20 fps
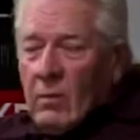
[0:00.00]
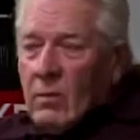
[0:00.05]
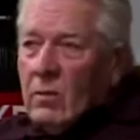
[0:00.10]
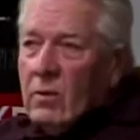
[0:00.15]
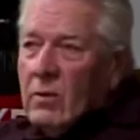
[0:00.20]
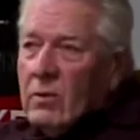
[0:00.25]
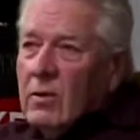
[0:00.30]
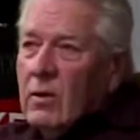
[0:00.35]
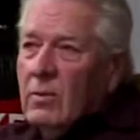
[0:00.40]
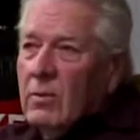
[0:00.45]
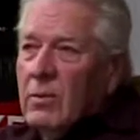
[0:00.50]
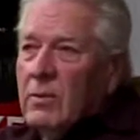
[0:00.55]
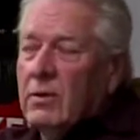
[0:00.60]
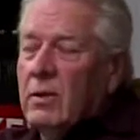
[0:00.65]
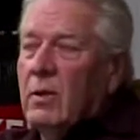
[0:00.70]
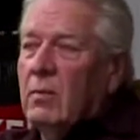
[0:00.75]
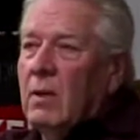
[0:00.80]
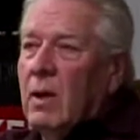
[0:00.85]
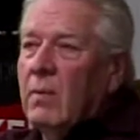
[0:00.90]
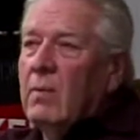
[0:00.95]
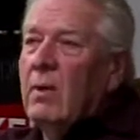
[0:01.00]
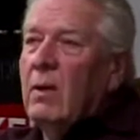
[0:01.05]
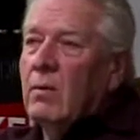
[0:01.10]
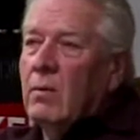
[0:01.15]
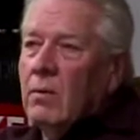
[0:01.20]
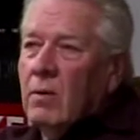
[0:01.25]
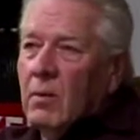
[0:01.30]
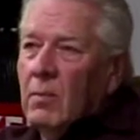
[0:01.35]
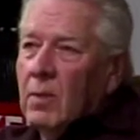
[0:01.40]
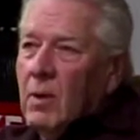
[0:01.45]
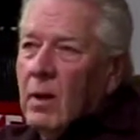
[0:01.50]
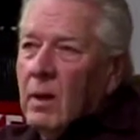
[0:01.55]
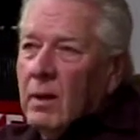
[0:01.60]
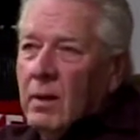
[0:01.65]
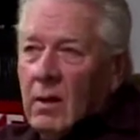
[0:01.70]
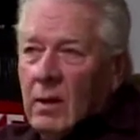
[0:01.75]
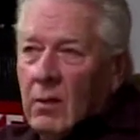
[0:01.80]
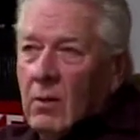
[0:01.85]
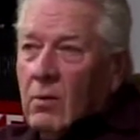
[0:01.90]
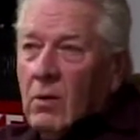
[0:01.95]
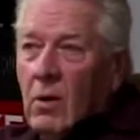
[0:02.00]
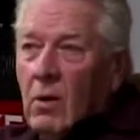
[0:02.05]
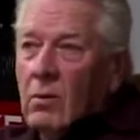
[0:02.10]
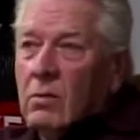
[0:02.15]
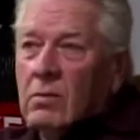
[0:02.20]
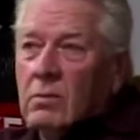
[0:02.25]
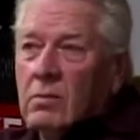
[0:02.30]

the simplest thing maybe to reapply. I don't know.